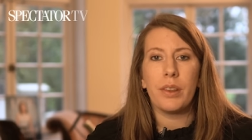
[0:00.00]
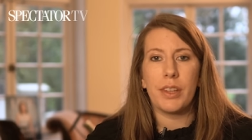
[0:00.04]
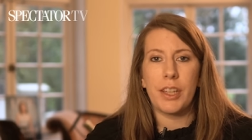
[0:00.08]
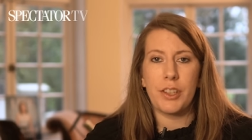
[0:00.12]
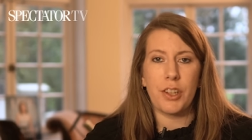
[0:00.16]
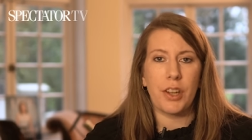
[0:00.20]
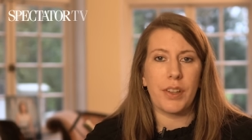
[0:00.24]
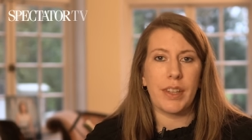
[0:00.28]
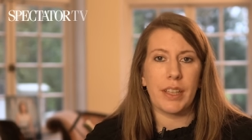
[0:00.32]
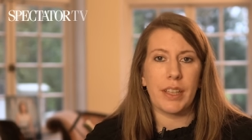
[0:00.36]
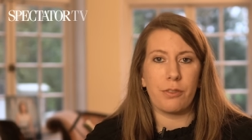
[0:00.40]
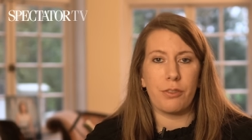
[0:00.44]
they
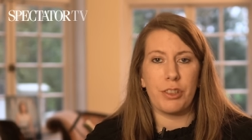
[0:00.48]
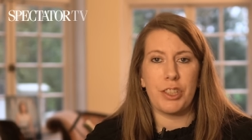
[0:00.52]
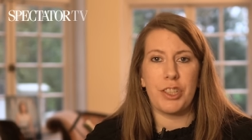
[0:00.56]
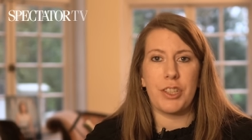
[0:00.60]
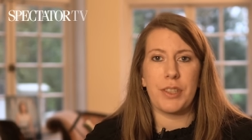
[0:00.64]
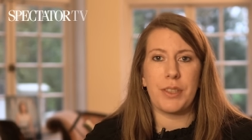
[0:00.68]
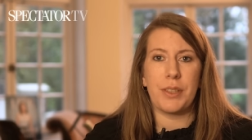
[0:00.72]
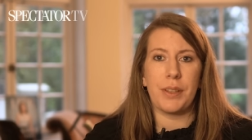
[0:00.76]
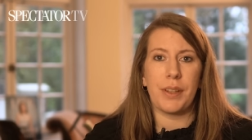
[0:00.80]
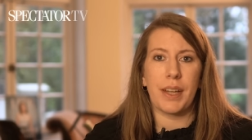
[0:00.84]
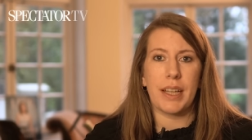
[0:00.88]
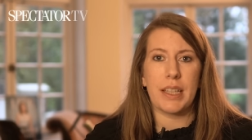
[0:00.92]
don't think Rishi
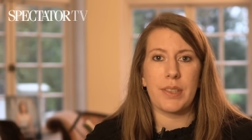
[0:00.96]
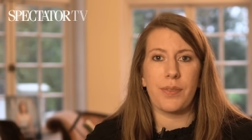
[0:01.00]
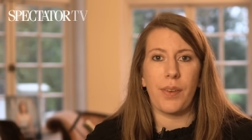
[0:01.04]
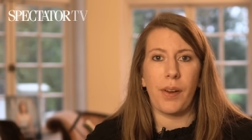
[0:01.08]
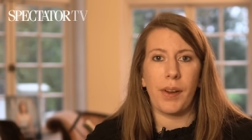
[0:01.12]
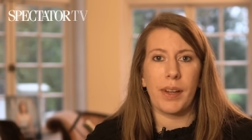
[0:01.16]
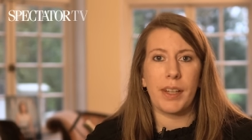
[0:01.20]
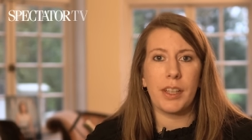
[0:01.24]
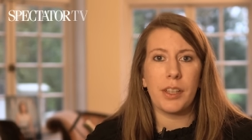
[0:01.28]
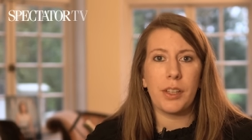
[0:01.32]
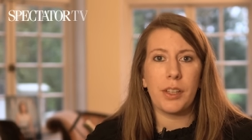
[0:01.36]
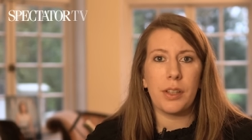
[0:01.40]
Sunak's
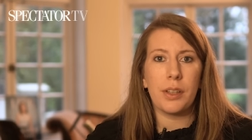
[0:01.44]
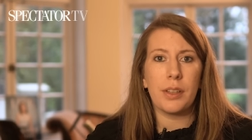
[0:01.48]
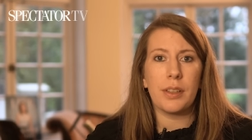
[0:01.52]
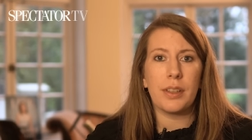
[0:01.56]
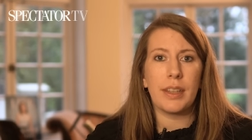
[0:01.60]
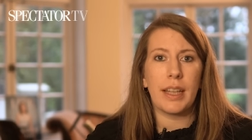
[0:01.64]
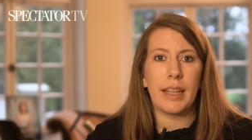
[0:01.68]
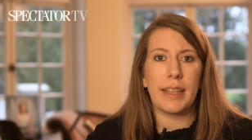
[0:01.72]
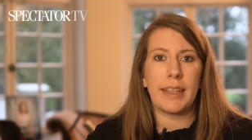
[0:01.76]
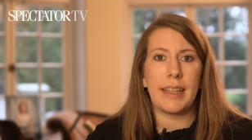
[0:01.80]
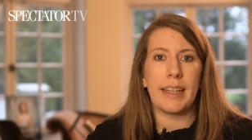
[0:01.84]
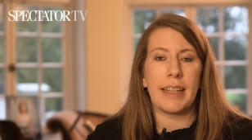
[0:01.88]
very good.
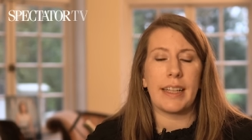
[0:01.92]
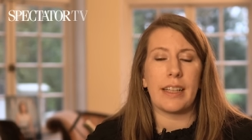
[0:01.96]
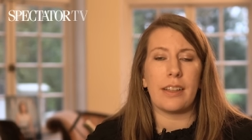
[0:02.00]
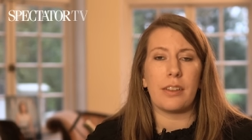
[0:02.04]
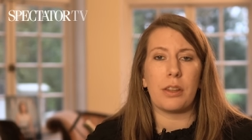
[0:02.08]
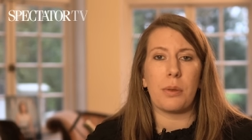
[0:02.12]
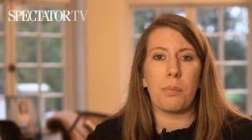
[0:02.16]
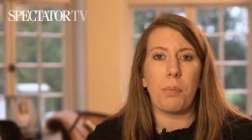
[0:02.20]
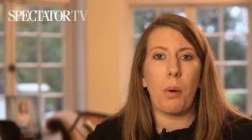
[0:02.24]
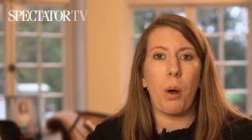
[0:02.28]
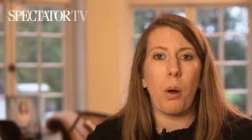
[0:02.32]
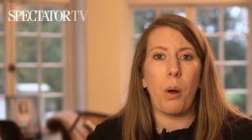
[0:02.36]
They think if
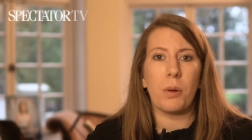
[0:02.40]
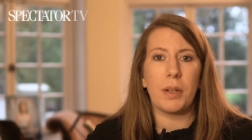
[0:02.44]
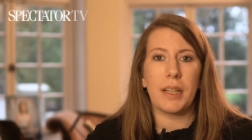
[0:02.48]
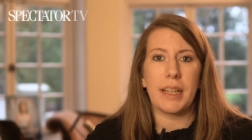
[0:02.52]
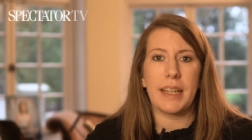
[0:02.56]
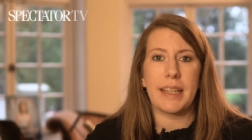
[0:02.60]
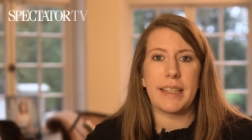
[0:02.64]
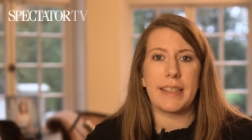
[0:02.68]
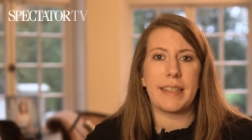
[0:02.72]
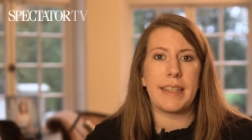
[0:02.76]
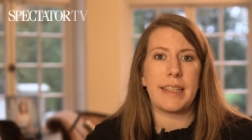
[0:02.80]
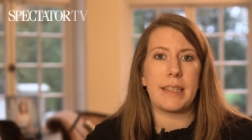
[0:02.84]
the polling
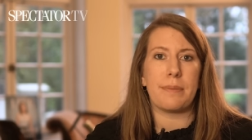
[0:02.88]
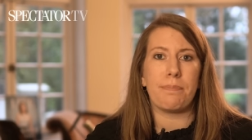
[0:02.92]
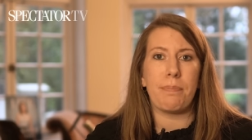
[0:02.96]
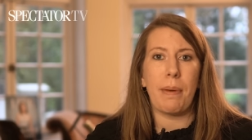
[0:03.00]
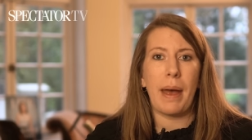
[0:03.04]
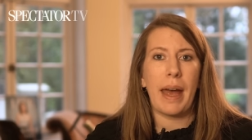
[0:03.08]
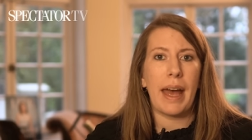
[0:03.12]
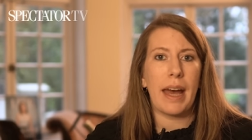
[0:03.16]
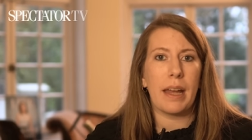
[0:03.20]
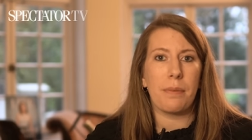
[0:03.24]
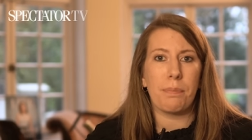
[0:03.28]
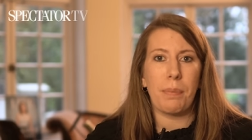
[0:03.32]
is this
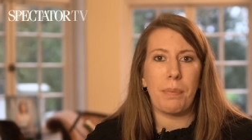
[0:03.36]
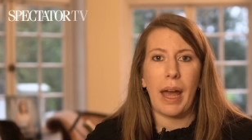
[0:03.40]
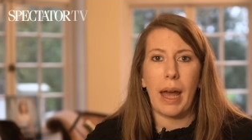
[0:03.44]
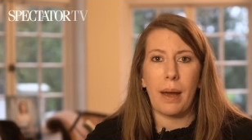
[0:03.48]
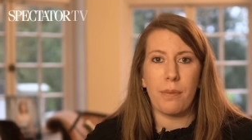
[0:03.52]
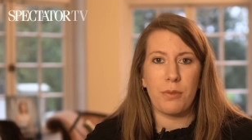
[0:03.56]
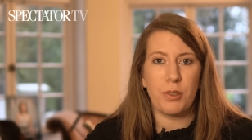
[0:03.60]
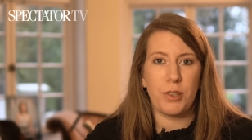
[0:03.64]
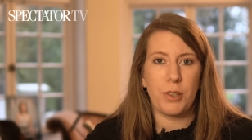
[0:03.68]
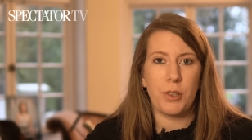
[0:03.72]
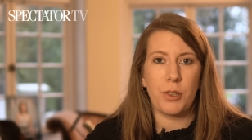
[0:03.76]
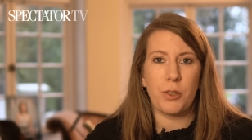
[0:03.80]
bad,
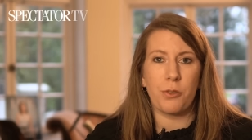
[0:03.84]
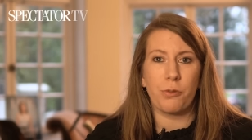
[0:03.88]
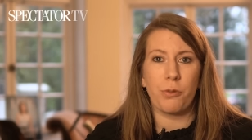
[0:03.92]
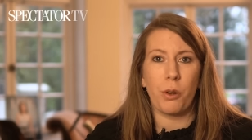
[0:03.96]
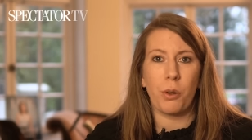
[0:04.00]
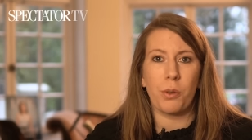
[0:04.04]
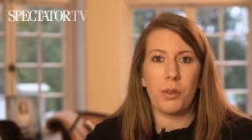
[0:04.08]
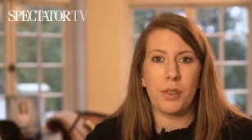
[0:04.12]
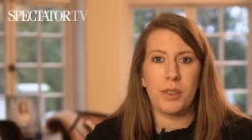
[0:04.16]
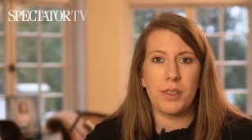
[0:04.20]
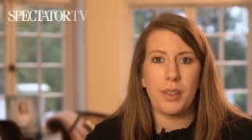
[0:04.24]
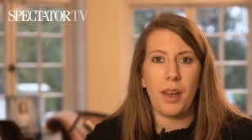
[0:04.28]
perhaps you should
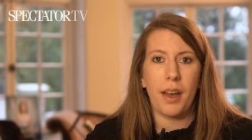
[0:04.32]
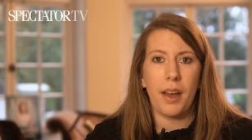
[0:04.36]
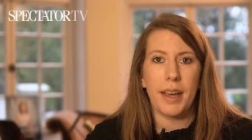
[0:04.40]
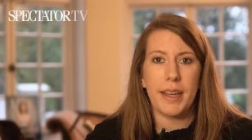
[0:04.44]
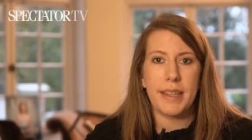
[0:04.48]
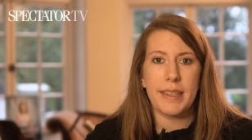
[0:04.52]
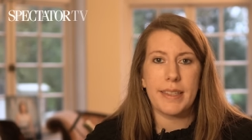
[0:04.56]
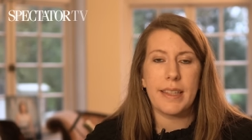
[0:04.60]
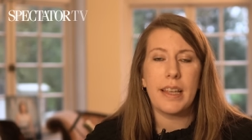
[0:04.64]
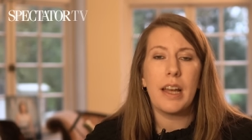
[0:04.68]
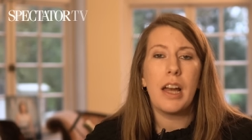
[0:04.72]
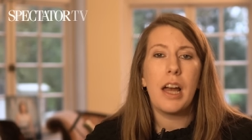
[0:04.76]
roll the
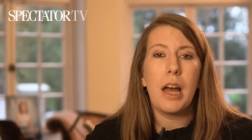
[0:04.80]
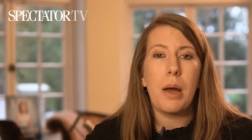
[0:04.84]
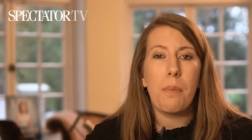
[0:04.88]
dice.